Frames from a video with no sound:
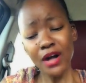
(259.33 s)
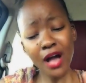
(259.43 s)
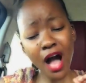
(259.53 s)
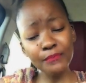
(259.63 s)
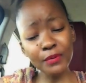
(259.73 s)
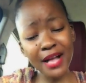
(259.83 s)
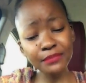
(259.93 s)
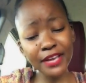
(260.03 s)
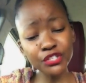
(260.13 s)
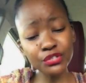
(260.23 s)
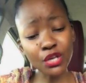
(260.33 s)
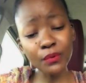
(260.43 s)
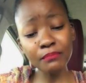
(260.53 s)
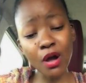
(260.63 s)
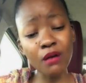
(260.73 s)
Compromise made you so
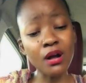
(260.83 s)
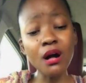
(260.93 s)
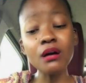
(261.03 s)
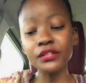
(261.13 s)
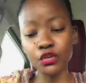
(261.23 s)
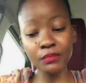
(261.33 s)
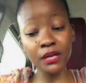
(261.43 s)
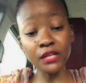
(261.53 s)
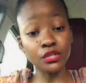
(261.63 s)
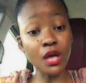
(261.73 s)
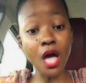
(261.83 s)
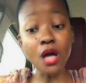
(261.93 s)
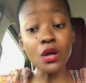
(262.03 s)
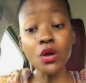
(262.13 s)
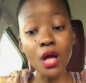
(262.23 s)
immoral,
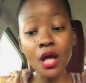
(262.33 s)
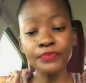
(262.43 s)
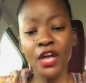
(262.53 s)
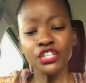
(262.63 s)
humanity.